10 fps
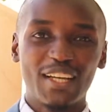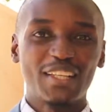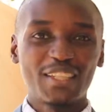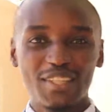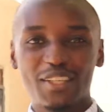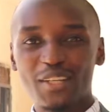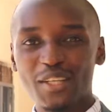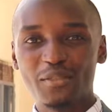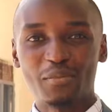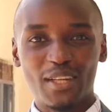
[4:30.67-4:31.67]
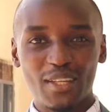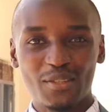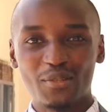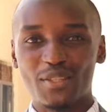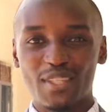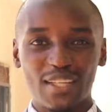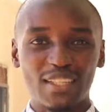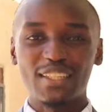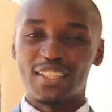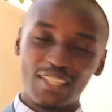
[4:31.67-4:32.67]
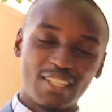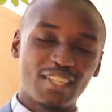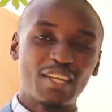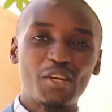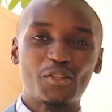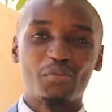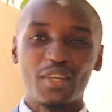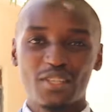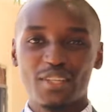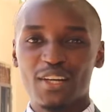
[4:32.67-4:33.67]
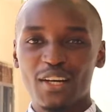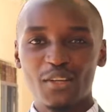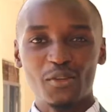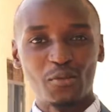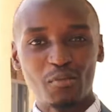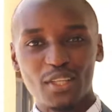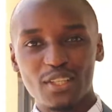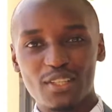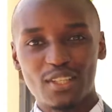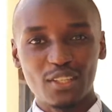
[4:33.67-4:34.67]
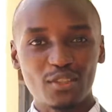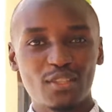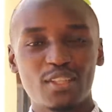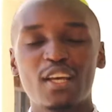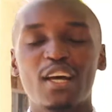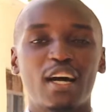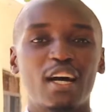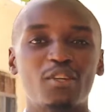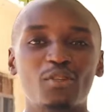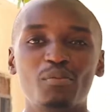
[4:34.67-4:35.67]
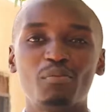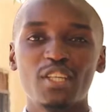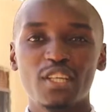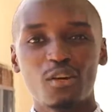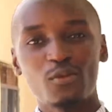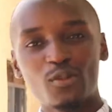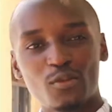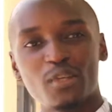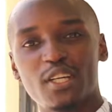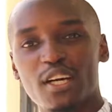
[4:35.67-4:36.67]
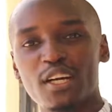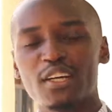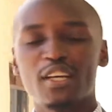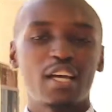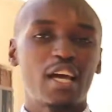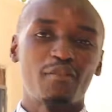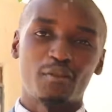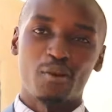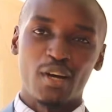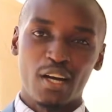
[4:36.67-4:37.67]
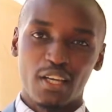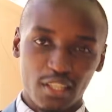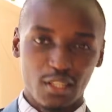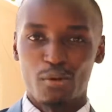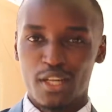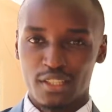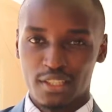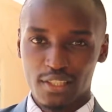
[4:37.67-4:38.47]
This is the right place to study English, to master your speaking skills, and you'll be a good speaker everywhere in the world.